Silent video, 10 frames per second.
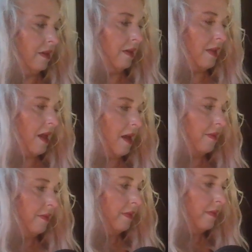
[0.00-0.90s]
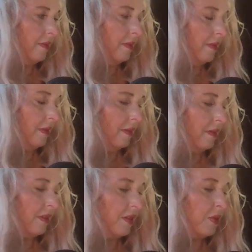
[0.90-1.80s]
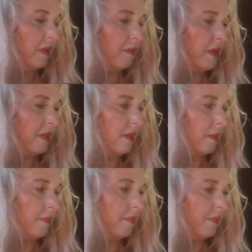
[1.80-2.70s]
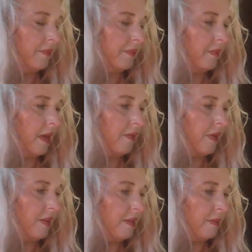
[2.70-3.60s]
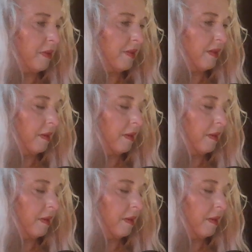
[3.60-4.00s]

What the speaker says: Yeah, this is really messed up. I find this messed up.